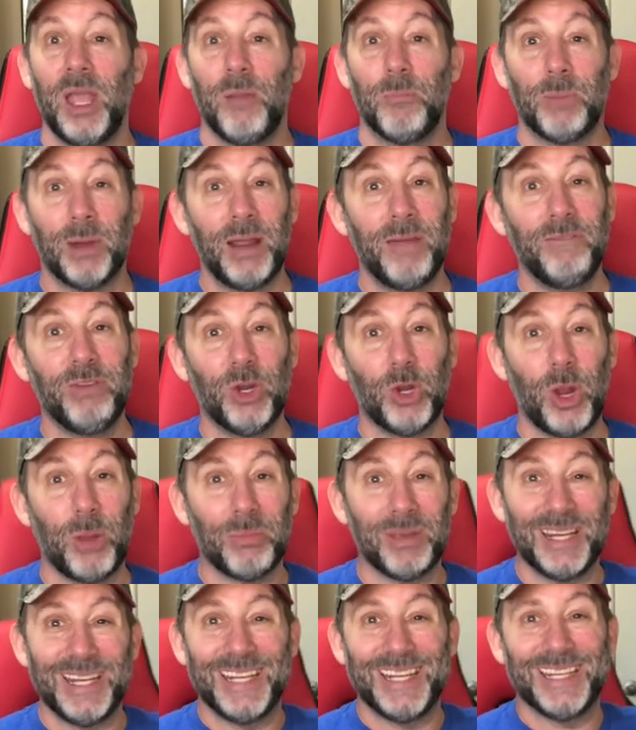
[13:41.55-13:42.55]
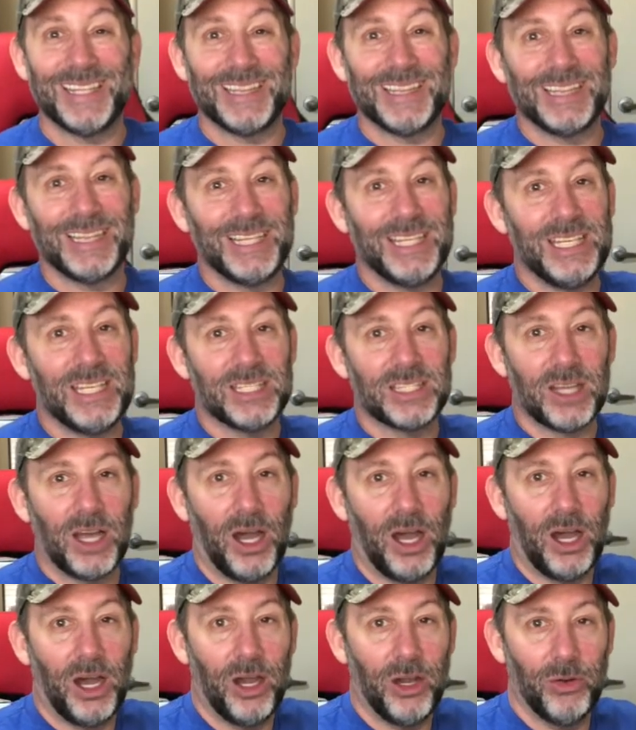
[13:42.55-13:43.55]
But I'm figuring I'm going to get at least
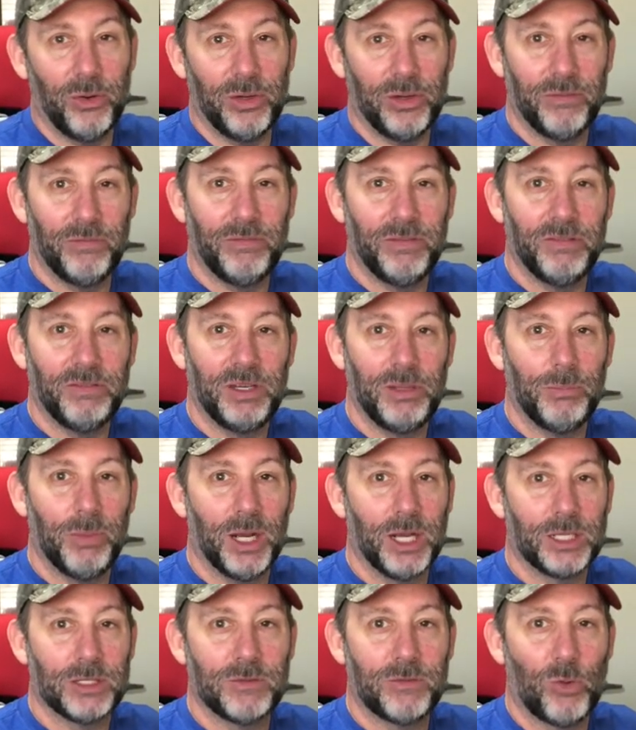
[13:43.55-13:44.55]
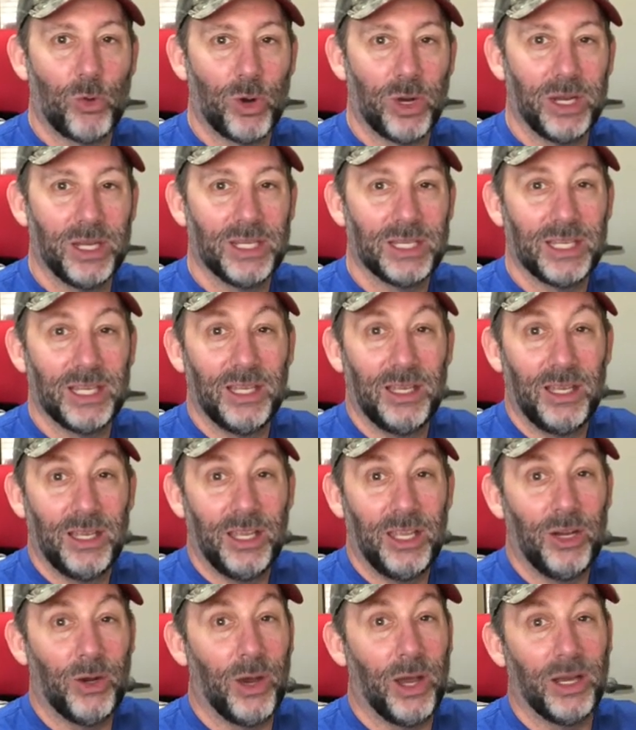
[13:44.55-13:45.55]
150 bucks for it.
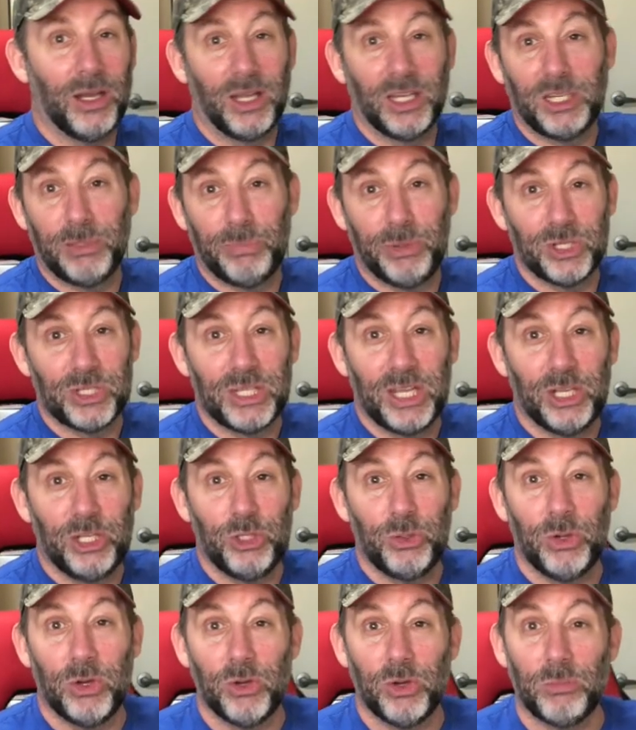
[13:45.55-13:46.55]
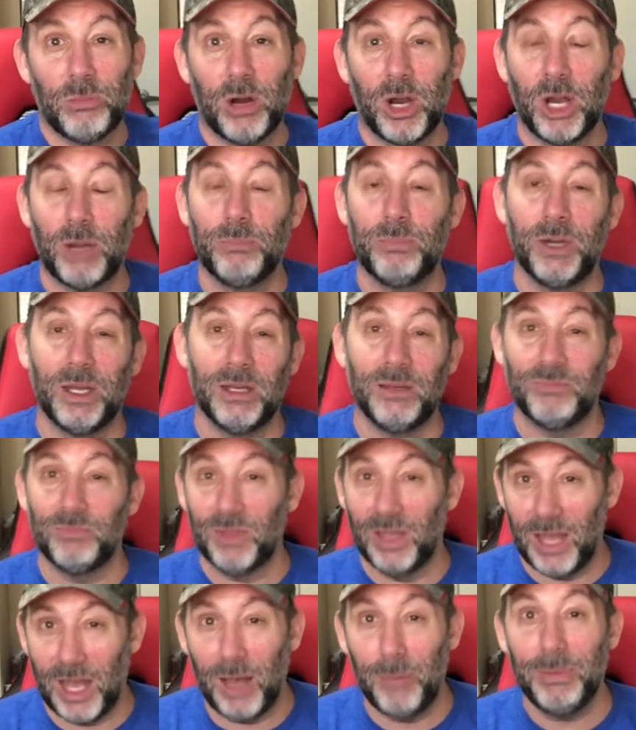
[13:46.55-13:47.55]
You know, I'd like to push that 200 mark, but
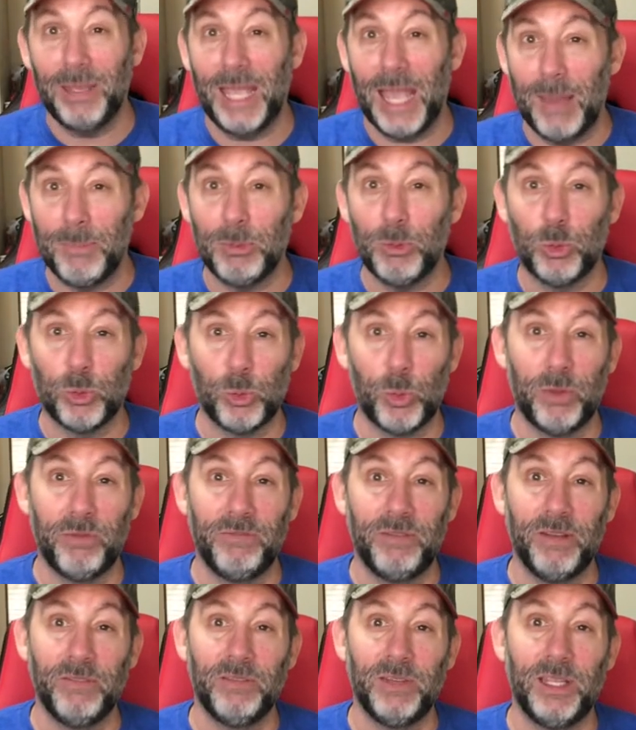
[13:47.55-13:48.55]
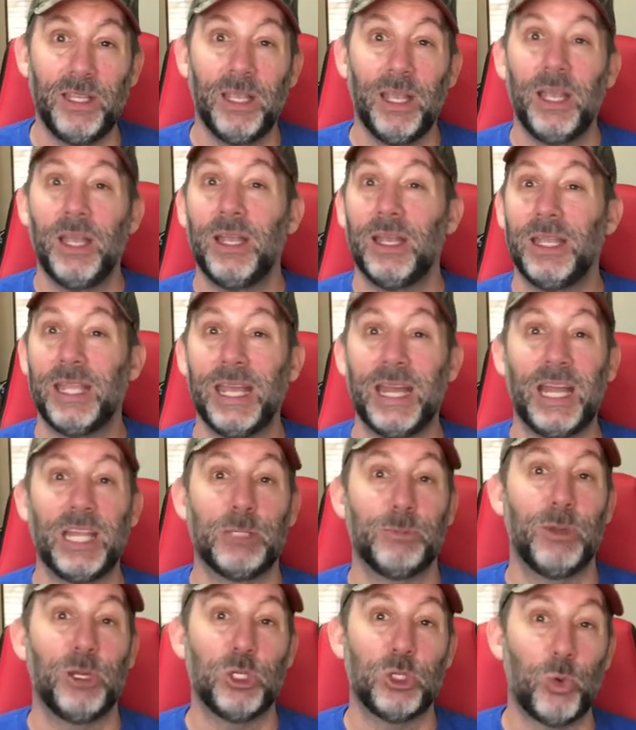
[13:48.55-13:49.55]
I'll be happy with 150. Again, I
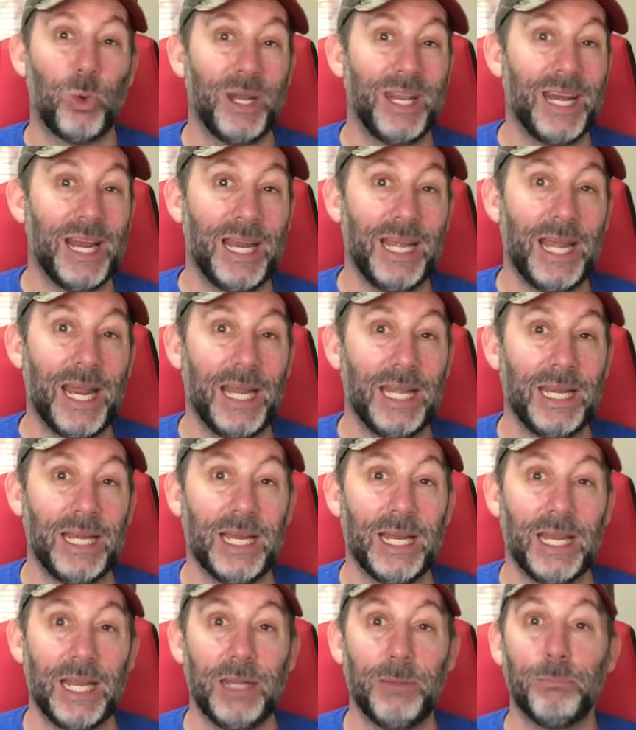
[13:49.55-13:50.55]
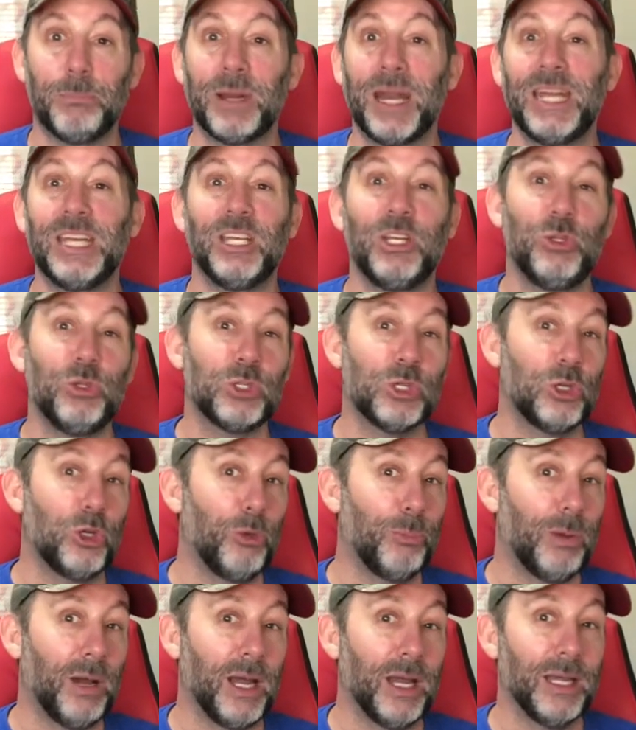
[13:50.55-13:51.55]
spent 29.99, but I did use a
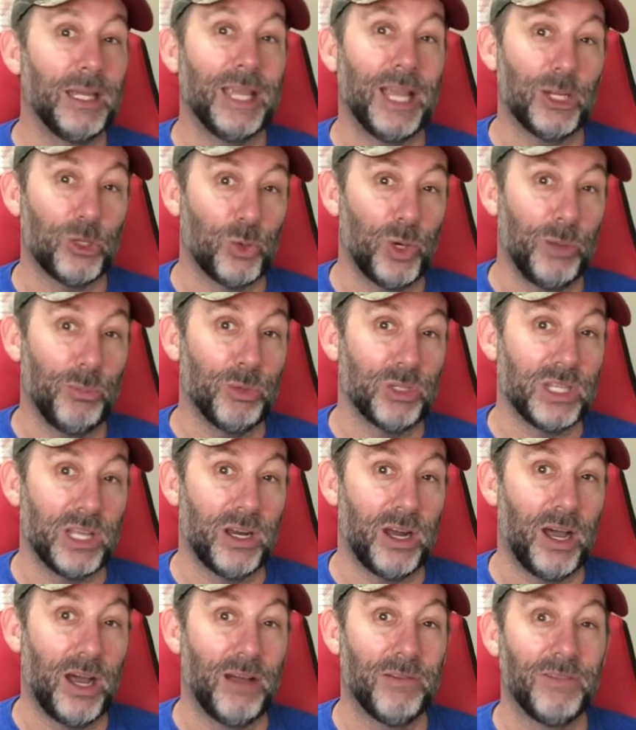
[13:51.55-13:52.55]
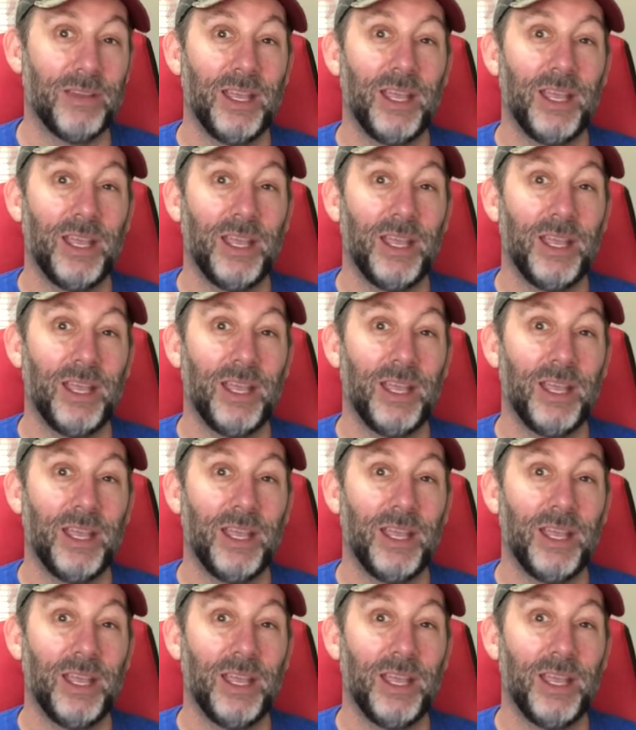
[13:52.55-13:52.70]
coupon, got 20% off.